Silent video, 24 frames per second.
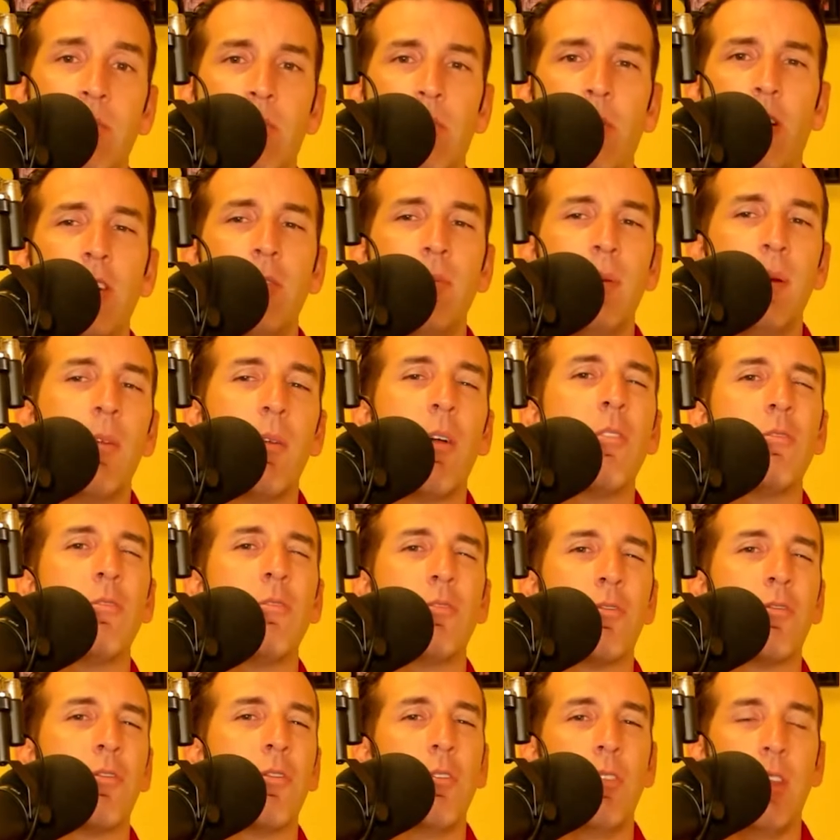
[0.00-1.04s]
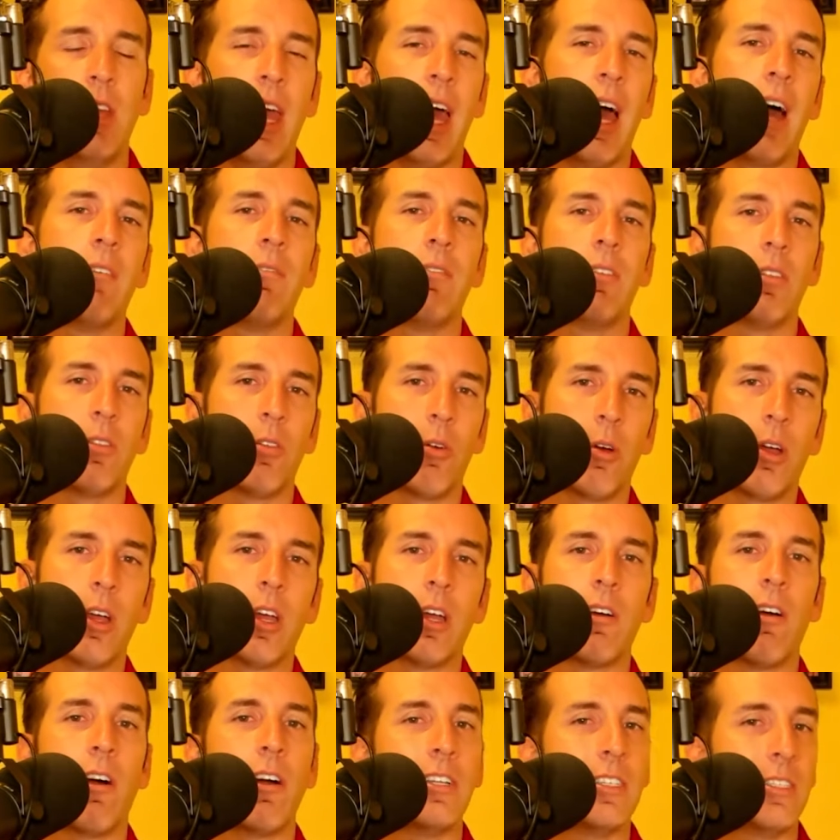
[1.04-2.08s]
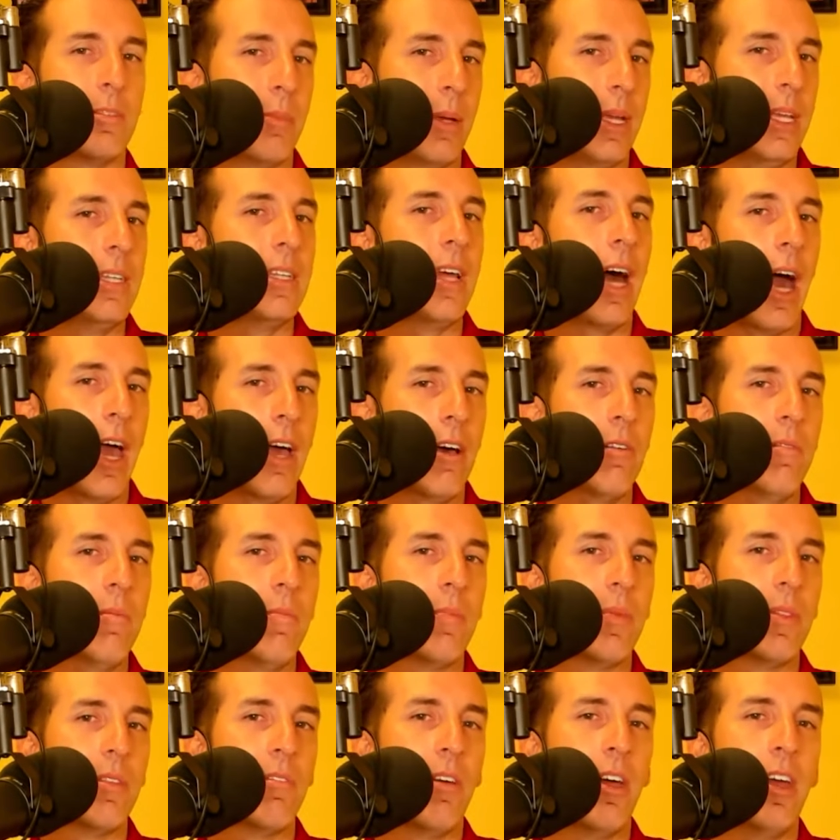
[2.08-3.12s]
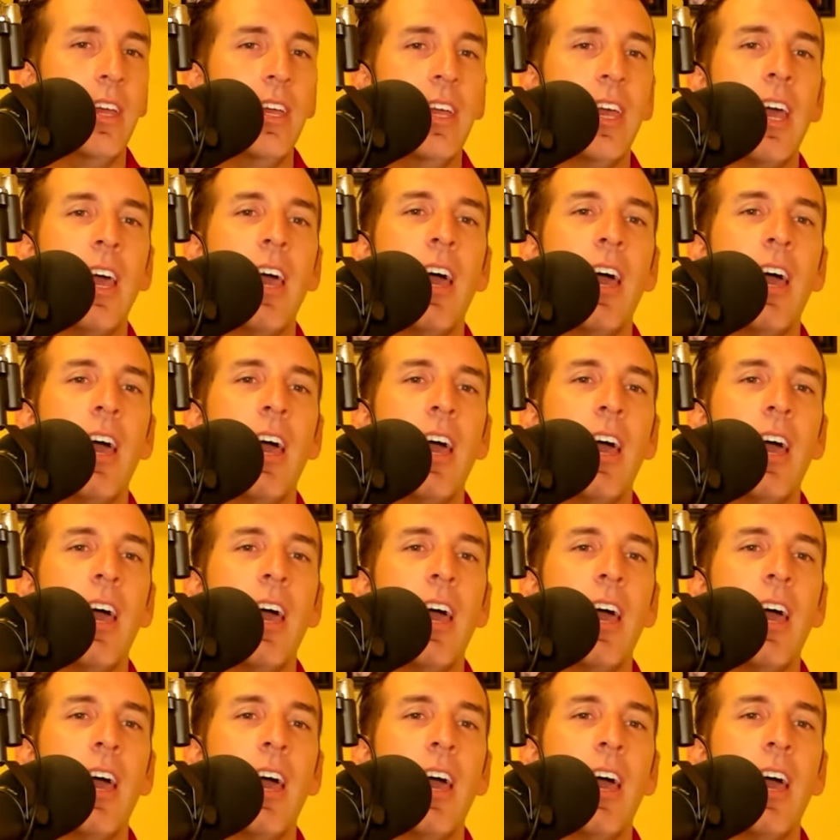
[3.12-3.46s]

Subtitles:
Most people don't truly have a lawyer on speed dial, right?